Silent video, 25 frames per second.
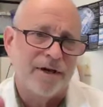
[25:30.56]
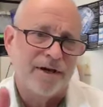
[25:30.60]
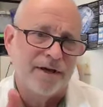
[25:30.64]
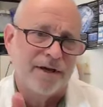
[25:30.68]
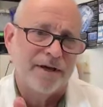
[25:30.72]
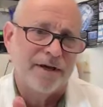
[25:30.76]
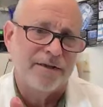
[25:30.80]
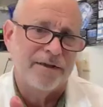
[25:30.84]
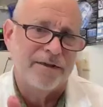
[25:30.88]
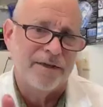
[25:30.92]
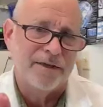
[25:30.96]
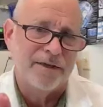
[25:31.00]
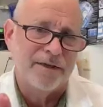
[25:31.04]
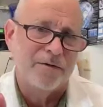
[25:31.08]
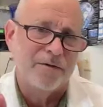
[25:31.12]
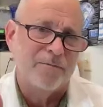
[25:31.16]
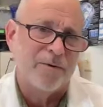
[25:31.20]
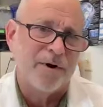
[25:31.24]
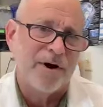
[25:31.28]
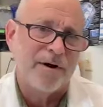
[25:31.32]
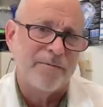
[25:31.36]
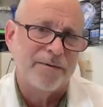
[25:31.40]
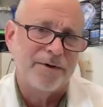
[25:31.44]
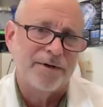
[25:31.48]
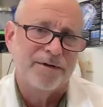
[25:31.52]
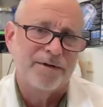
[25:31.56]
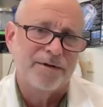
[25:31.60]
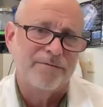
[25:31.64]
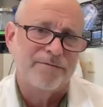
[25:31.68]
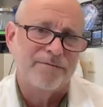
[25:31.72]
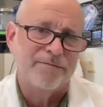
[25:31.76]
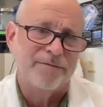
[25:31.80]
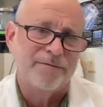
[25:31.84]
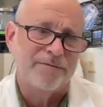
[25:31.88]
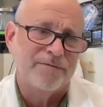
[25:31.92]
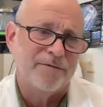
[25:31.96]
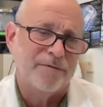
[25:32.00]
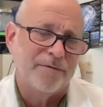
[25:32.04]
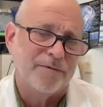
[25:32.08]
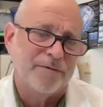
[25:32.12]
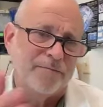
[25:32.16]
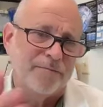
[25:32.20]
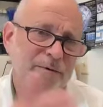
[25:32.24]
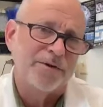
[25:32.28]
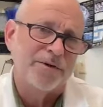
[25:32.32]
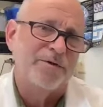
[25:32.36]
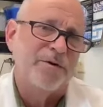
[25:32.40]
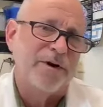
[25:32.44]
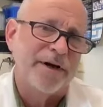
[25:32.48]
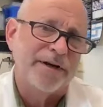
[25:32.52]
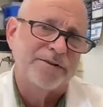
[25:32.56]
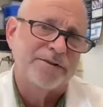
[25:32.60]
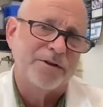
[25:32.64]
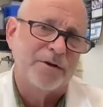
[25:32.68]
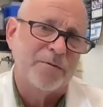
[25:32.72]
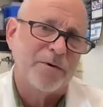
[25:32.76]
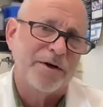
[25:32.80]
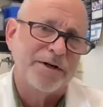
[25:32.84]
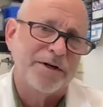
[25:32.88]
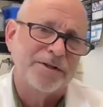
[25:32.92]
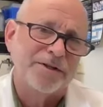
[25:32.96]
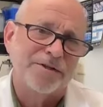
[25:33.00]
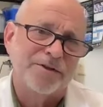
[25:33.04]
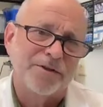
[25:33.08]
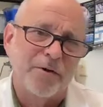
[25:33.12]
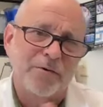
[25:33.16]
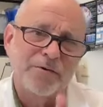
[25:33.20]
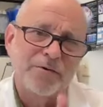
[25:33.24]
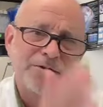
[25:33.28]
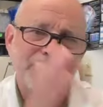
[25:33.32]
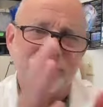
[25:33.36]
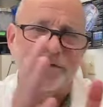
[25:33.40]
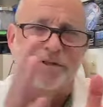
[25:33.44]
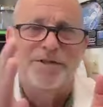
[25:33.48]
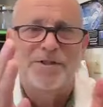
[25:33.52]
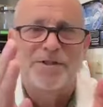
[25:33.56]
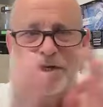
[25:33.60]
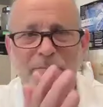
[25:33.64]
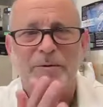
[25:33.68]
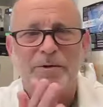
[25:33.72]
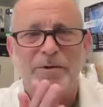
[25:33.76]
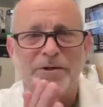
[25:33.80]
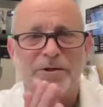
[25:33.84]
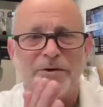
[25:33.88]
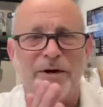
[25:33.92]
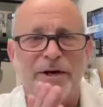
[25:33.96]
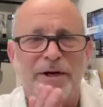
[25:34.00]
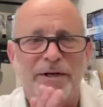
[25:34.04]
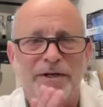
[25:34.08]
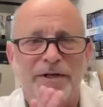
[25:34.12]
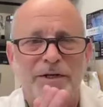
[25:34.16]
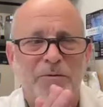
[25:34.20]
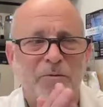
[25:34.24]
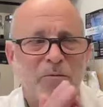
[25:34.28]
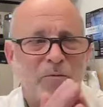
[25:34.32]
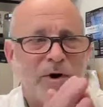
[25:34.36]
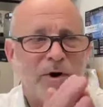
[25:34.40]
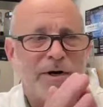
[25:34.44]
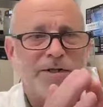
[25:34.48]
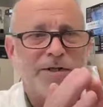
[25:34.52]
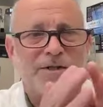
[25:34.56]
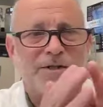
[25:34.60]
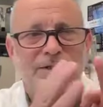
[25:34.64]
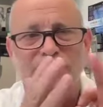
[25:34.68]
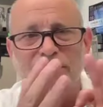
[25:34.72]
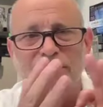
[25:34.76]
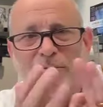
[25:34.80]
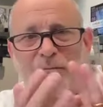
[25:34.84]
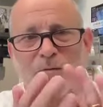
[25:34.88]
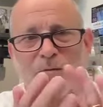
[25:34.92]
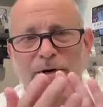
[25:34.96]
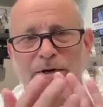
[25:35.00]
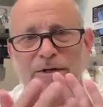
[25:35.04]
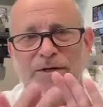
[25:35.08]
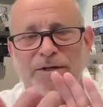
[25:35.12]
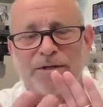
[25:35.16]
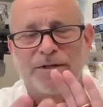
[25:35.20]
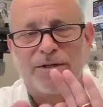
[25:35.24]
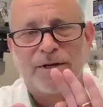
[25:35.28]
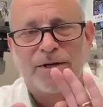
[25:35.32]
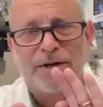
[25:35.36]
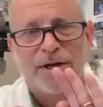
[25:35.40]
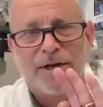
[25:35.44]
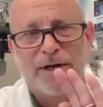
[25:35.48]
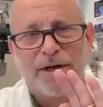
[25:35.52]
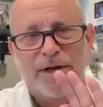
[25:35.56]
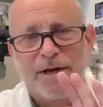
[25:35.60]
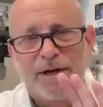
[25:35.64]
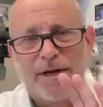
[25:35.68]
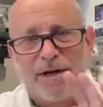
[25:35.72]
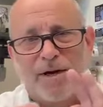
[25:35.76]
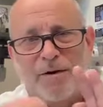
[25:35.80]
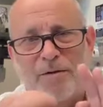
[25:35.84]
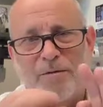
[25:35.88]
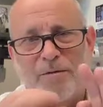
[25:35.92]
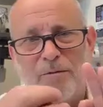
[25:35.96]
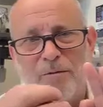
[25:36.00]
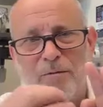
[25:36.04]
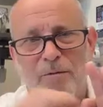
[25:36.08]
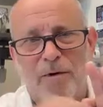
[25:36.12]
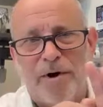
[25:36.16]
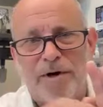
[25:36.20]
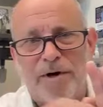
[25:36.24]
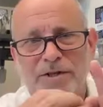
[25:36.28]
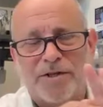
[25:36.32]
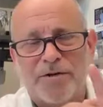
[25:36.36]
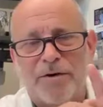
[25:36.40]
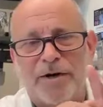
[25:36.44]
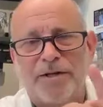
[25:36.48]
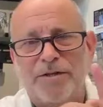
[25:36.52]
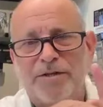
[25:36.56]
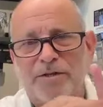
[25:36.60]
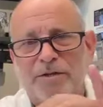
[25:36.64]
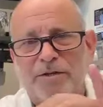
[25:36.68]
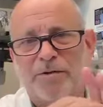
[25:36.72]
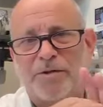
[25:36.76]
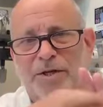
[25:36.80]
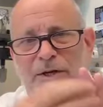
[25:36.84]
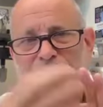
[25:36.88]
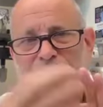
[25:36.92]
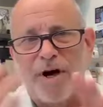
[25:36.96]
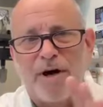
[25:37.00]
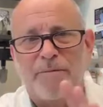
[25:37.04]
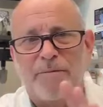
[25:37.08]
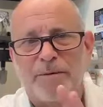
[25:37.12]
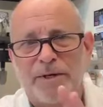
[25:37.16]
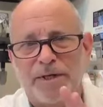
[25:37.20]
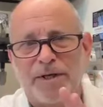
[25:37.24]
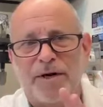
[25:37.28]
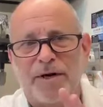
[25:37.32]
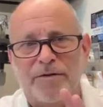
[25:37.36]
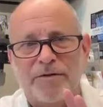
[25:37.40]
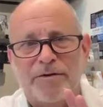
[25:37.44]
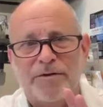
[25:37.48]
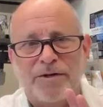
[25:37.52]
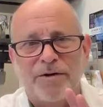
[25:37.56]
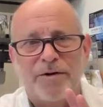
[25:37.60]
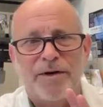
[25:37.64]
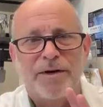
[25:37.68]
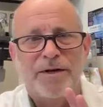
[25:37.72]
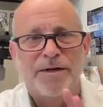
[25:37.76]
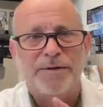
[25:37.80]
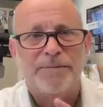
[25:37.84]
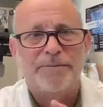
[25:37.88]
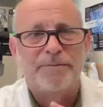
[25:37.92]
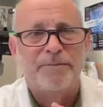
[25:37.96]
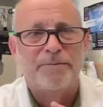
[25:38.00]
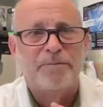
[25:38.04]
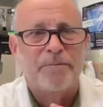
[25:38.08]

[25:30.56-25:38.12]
I think you probably, for the person who asked questions, knows that it's double-stranded and one strand is used to copy the other strand.